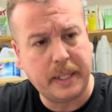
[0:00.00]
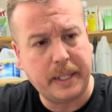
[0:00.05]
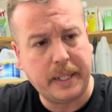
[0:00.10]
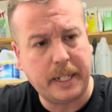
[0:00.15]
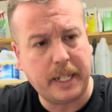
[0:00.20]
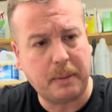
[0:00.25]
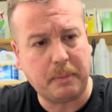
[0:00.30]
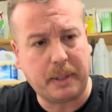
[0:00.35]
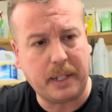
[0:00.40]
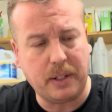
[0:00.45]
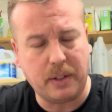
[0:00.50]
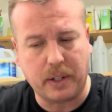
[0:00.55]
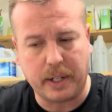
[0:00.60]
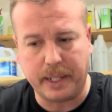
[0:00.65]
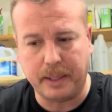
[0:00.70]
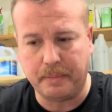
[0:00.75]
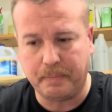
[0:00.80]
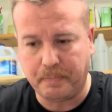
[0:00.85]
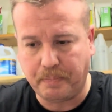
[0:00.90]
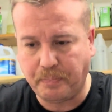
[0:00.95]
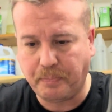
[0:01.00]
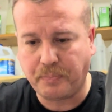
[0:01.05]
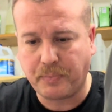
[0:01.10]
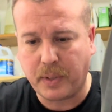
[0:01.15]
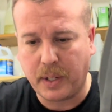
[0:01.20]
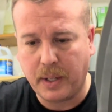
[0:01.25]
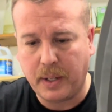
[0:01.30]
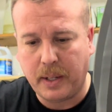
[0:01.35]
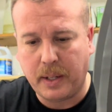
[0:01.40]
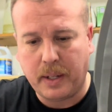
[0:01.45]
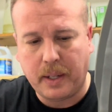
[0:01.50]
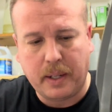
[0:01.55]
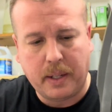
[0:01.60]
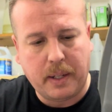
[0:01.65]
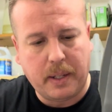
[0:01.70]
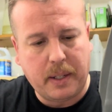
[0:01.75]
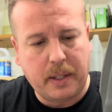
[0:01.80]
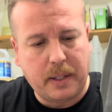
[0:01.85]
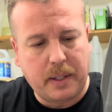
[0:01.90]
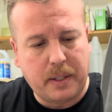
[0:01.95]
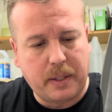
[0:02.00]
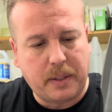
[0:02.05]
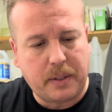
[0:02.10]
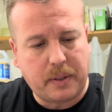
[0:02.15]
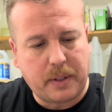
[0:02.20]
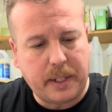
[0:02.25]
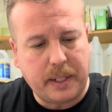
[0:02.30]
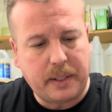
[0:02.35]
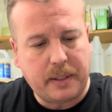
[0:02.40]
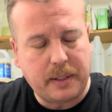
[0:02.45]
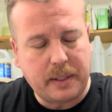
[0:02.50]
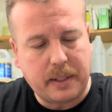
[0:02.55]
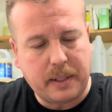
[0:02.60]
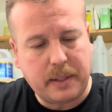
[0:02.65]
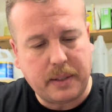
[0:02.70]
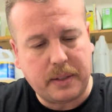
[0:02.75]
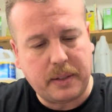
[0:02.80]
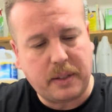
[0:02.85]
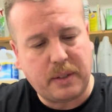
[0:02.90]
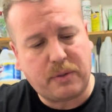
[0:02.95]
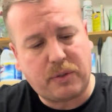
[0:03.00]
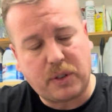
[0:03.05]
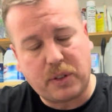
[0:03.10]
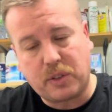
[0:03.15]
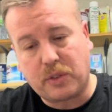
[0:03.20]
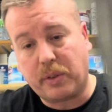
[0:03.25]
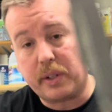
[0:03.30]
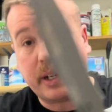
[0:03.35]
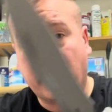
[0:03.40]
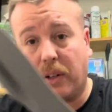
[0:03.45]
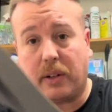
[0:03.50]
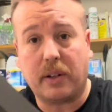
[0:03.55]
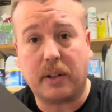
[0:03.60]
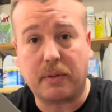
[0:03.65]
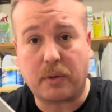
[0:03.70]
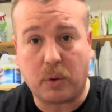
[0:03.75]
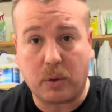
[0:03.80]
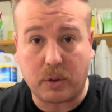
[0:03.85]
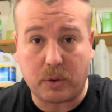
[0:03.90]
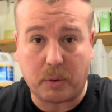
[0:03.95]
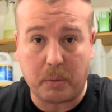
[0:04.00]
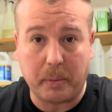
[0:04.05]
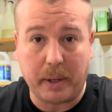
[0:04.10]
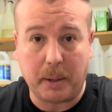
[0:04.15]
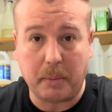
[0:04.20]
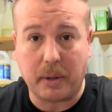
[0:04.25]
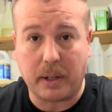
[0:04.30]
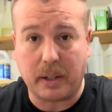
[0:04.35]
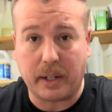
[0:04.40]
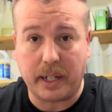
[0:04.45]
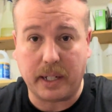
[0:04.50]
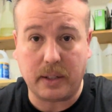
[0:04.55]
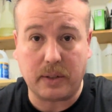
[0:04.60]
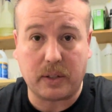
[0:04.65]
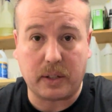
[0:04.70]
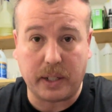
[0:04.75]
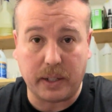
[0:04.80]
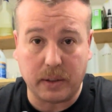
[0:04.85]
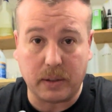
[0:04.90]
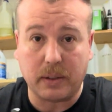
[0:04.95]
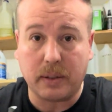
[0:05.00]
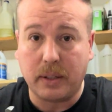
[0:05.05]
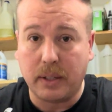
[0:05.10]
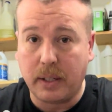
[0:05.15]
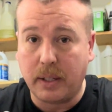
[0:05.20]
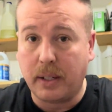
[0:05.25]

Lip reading: MK9. Right, the first 300, of course, were made by Lion Steel,